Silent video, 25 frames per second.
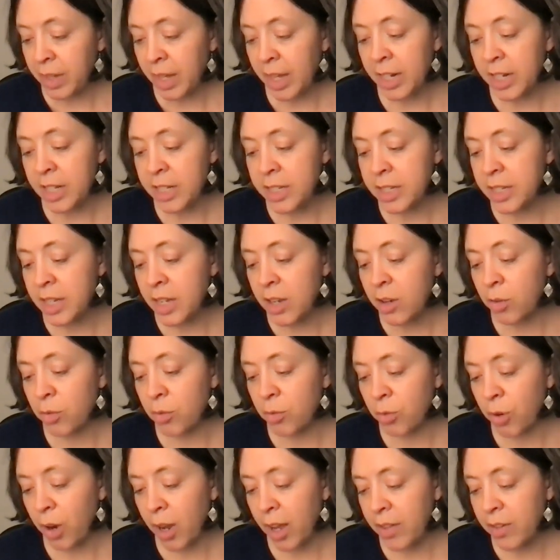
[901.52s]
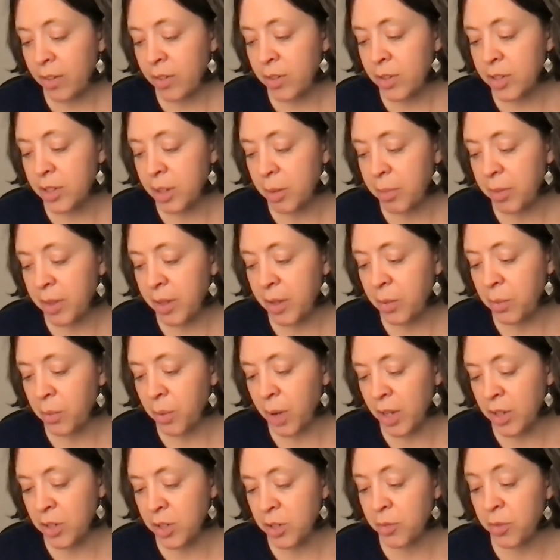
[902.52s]
It is rather something
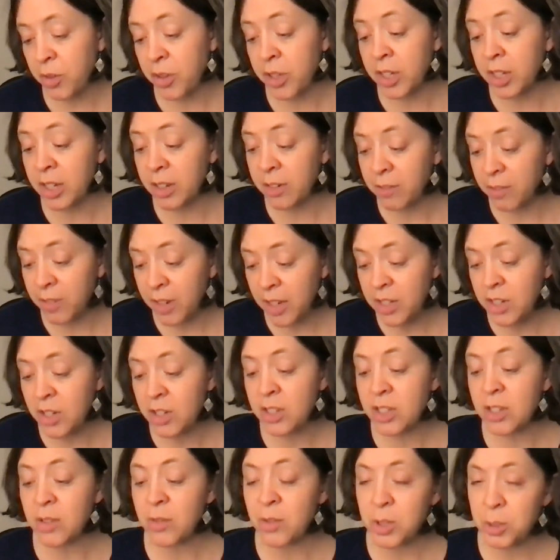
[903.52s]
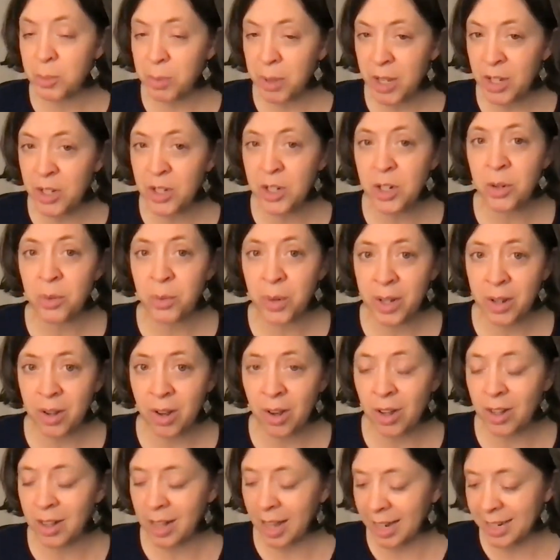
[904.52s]
which, for the convenience of speech, we
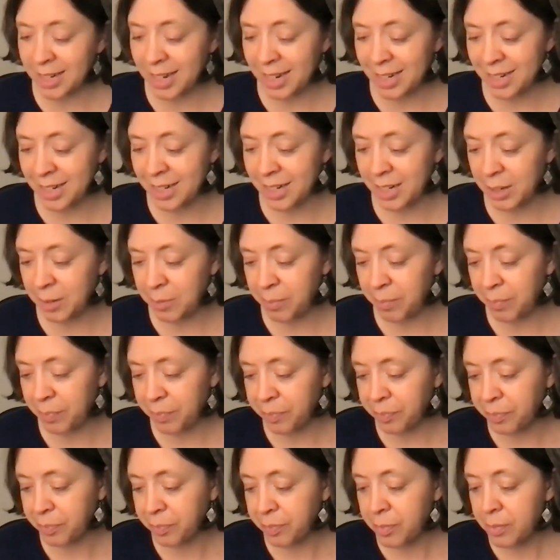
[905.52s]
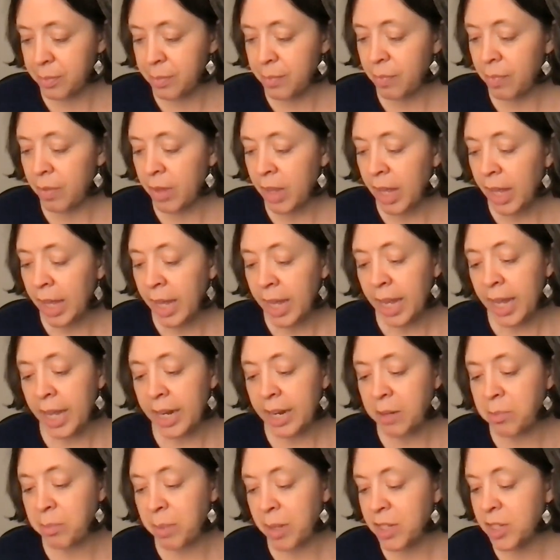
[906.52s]
call identity.
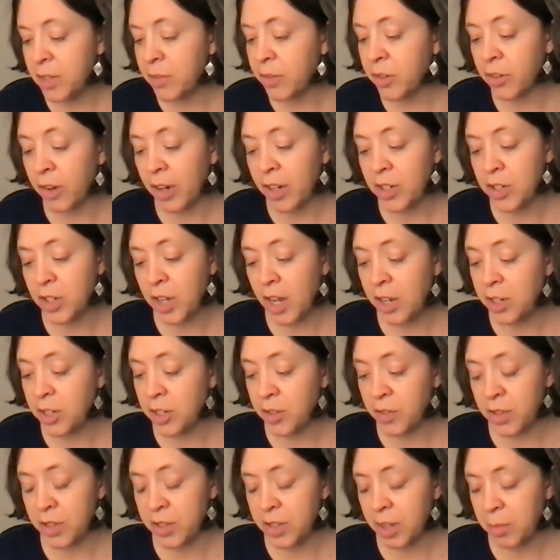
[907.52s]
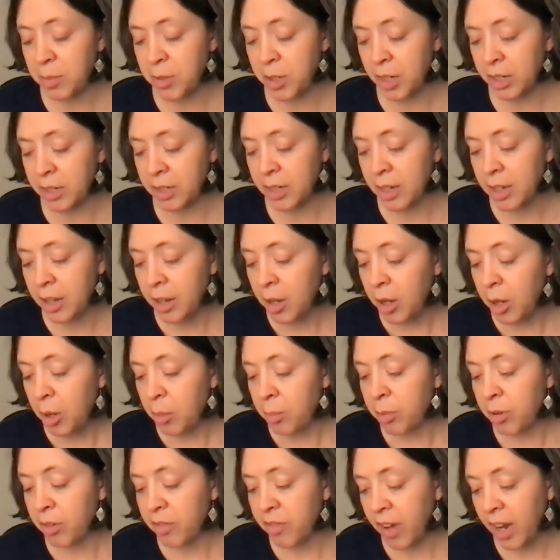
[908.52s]
It admits of a great change of the subject,
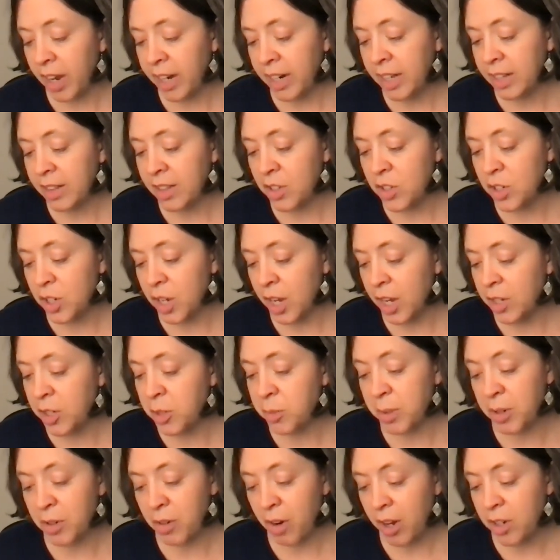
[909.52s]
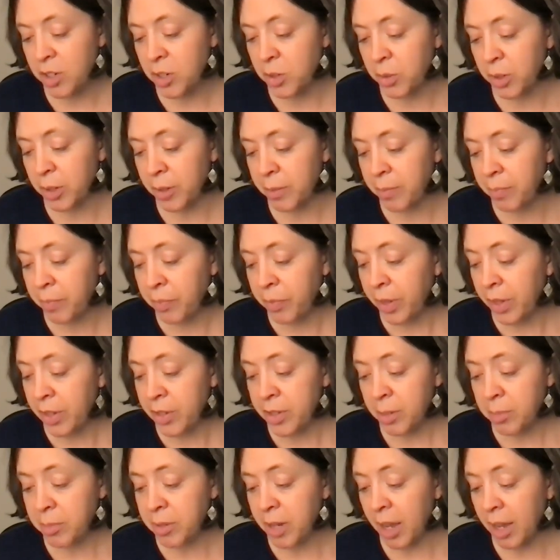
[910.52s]
providing the change be gradual,
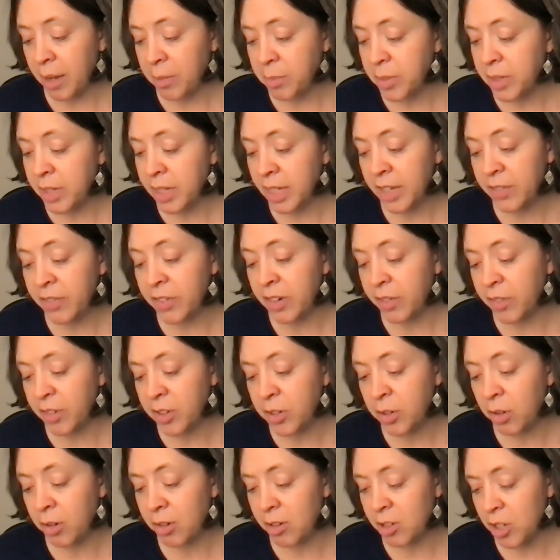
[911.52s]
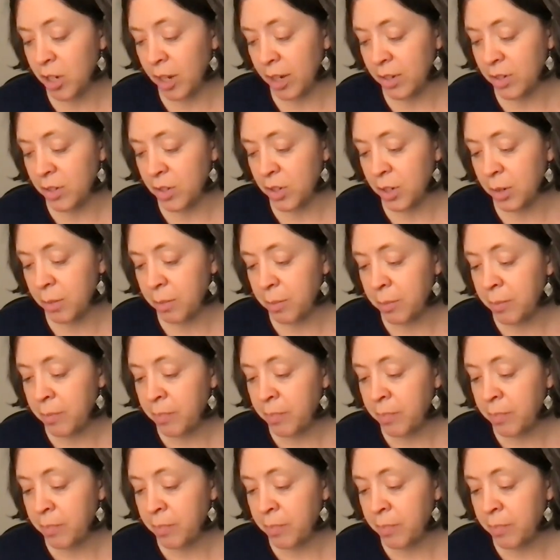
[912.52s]
sometimes even of a total change.